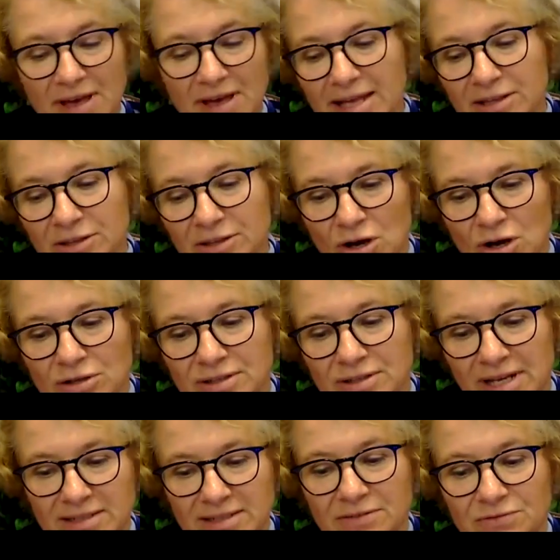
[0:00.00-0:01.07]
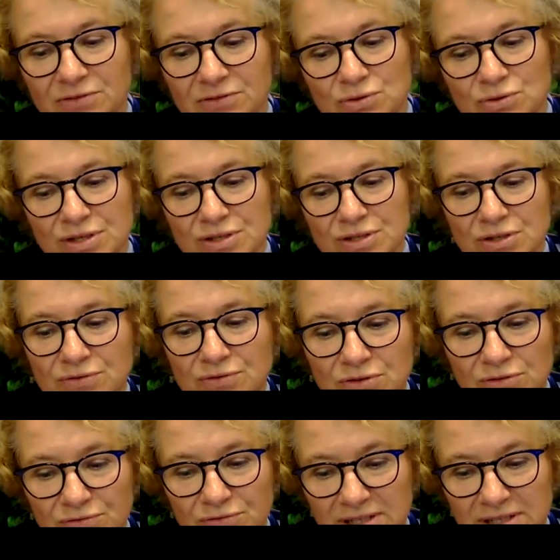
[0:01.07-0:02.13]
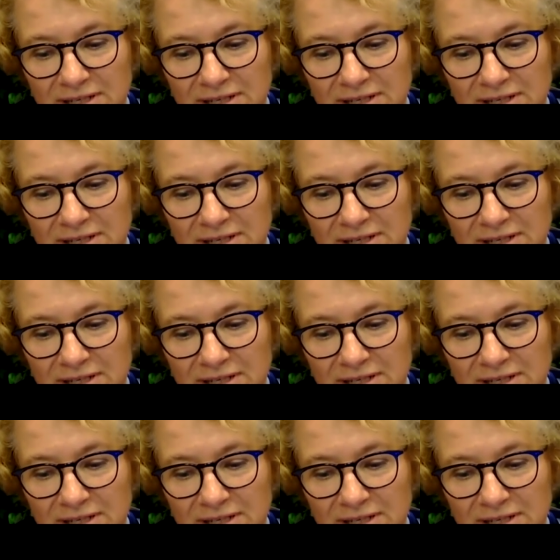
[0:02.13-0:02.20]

and non-native users of Slovenian